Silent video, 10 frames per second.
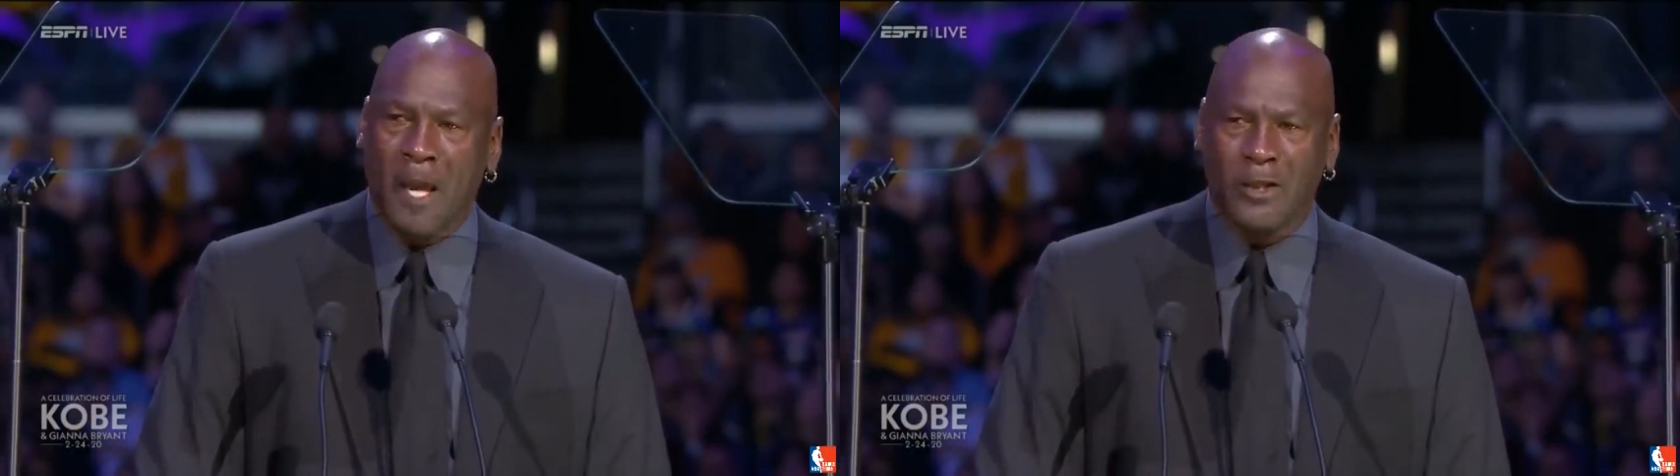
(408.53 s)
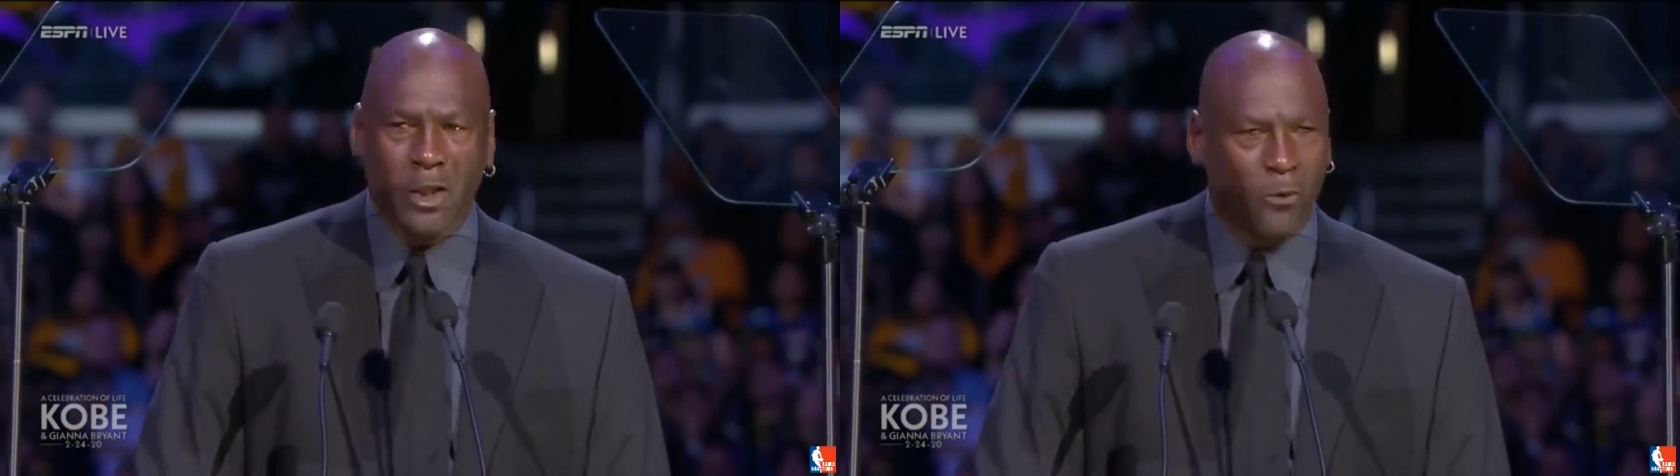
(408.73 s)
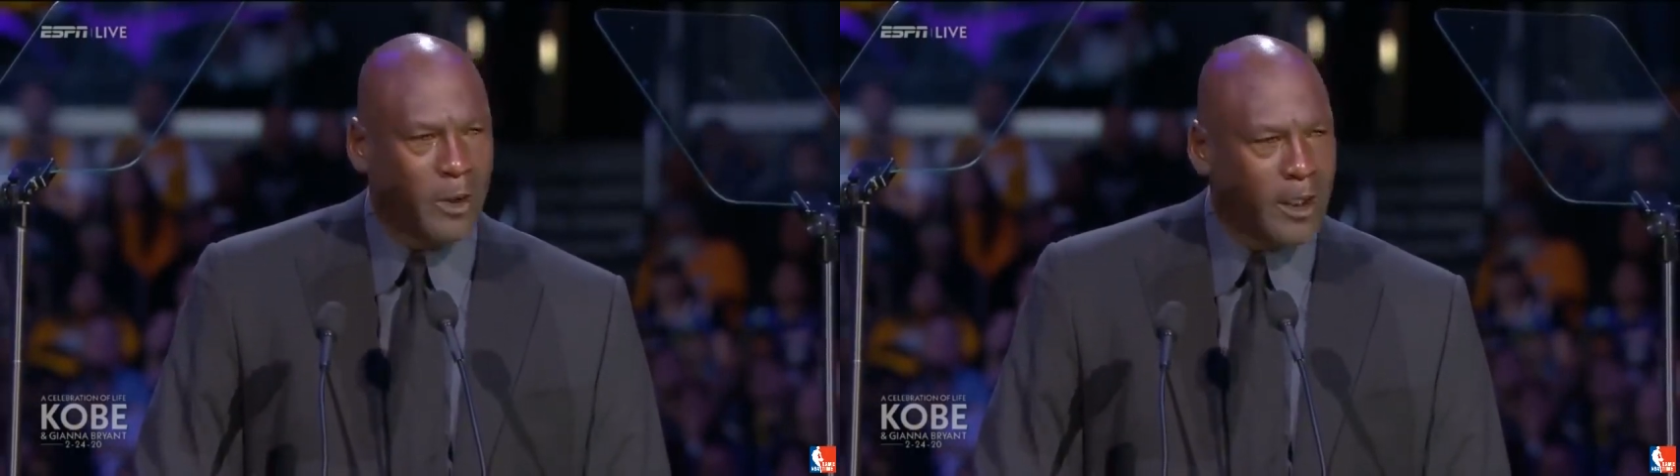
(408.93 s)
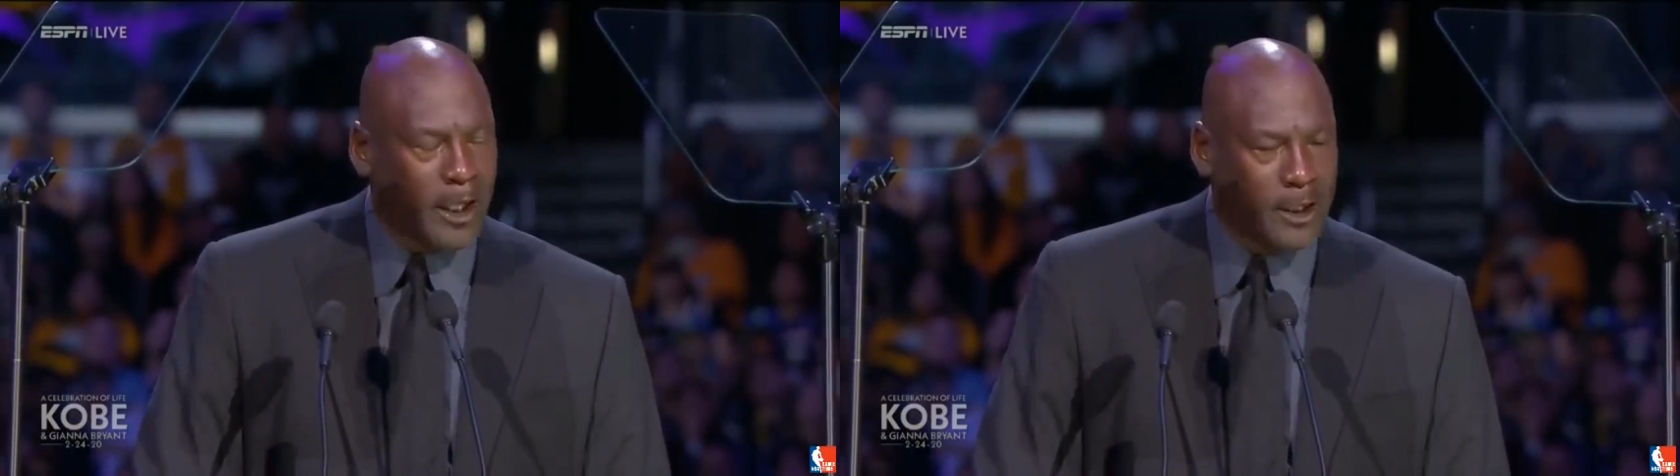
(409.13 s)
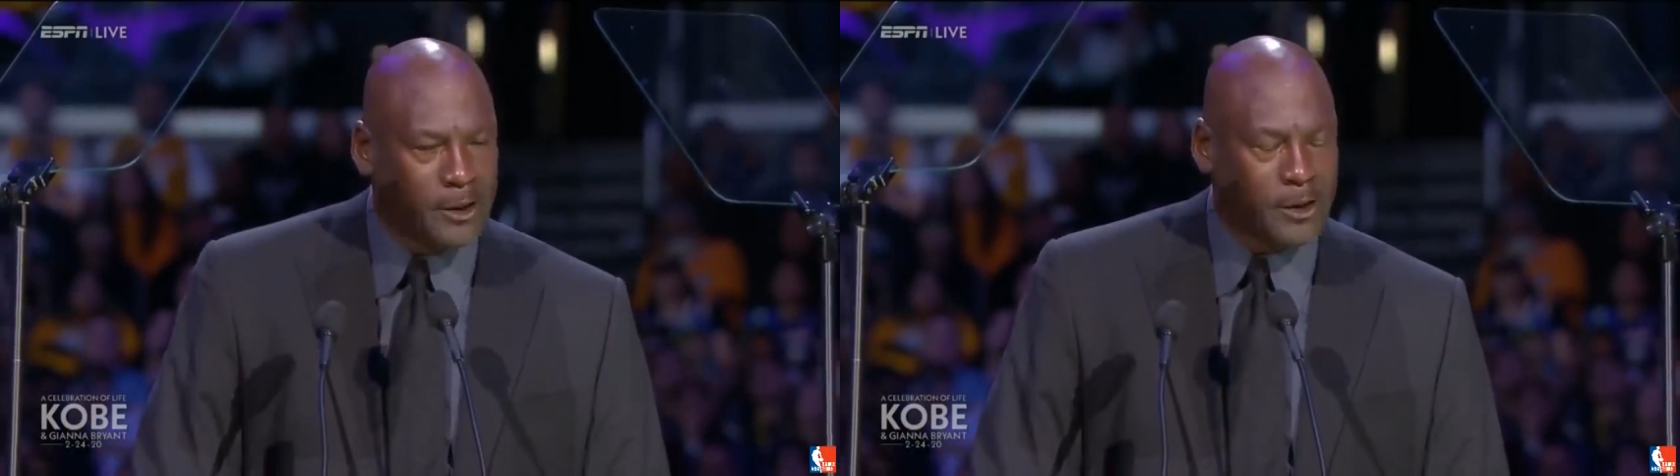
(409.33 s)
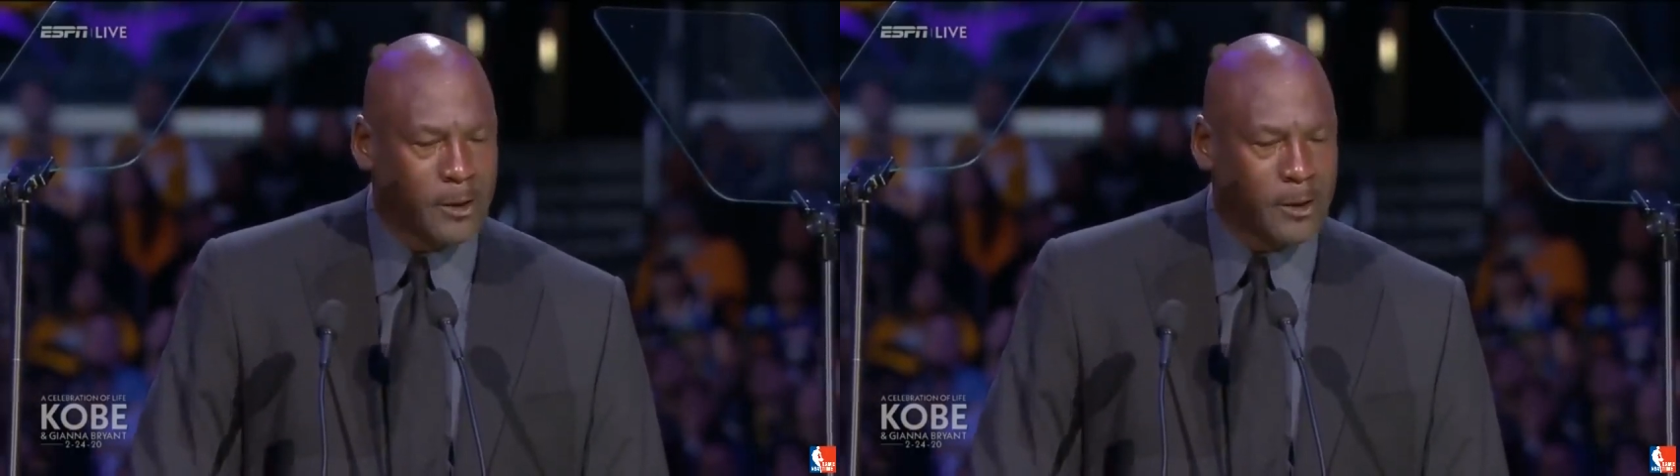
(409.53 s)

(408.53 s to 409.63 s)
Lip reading: said, what age?